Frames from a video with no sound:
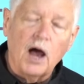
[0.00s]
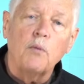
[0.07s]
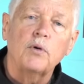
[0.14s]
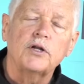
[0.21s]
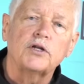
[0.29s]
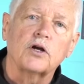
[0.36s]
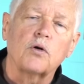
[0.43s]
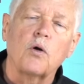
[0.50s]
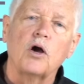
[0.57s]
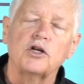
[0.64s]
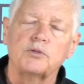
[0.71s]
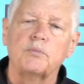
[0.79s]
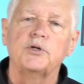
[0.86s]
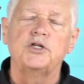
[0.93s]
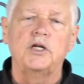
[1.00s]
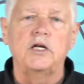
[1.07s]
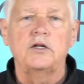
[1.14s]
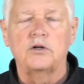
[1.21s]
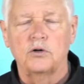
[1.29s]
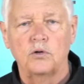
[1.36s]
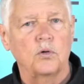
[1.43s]
I went to Cross Machine
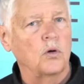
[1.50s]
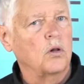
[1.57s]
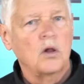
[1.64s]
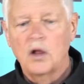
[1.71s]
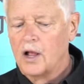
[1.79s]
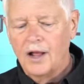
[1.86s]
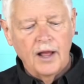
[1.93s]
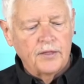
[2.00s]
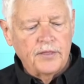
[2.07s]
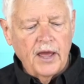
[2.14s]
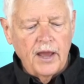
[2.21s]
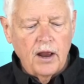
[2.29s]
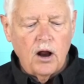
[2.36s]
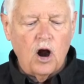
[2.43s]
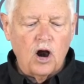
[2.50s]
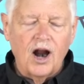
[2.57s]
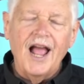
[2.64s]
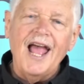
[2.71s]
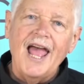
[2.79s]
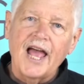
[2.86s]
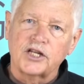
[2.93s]
Tool. They are
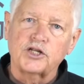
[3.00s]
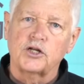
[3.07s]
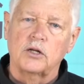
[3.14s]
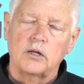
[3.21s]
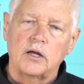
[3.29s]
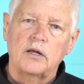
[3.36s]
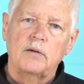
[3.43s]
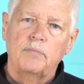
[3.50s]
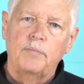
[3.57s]
excellent